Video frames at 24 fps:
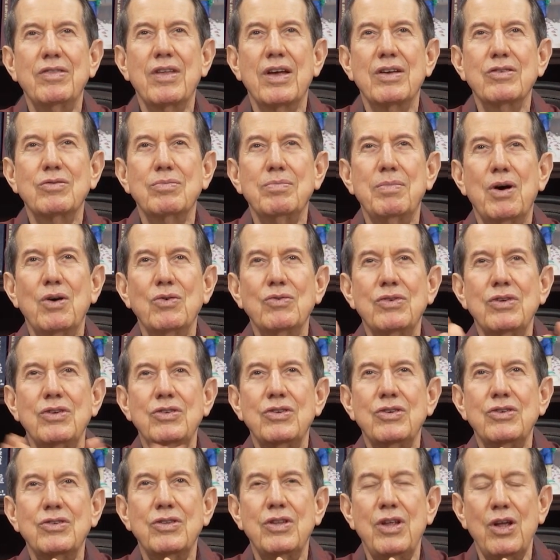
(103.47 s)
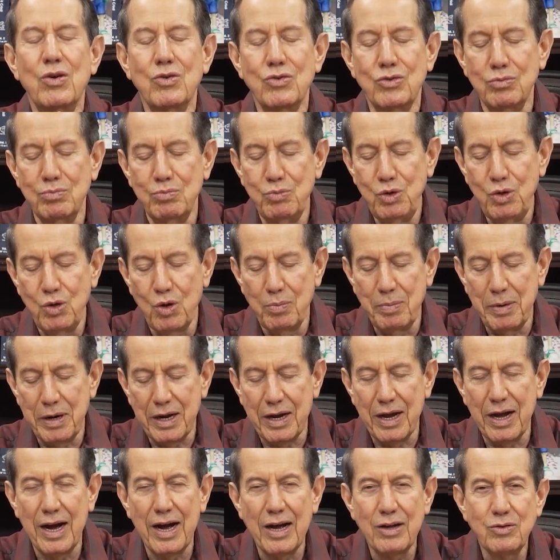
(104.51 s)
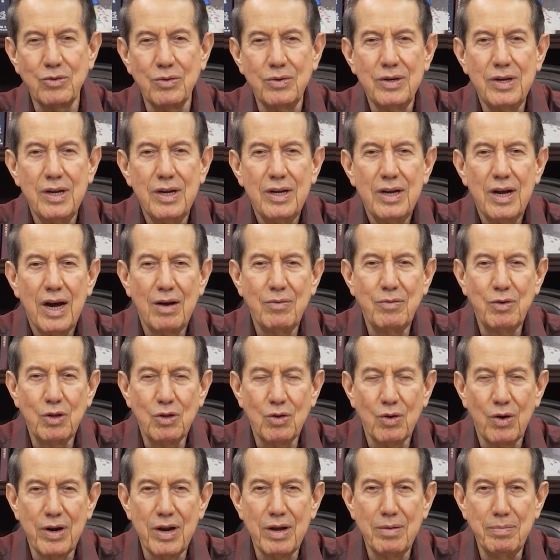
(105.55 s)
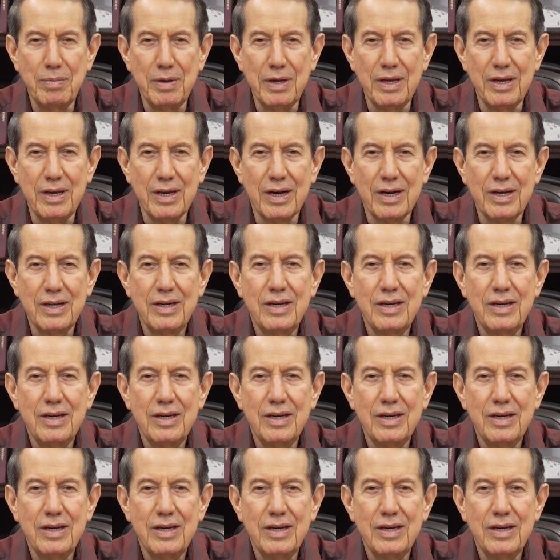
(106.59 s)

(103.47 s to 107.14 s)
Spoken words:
raise your hands and say, God, thank you so much. The victory is mine.